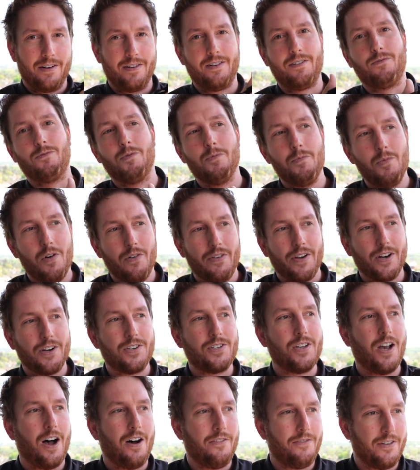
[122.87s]
and removing
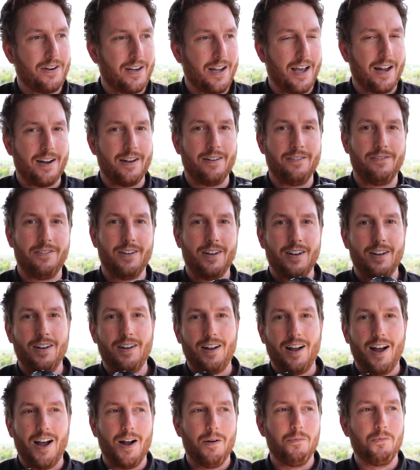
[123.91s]
yourself and kind of
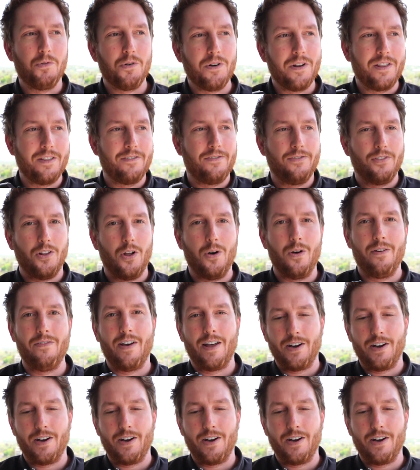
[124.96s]
ruining the flow of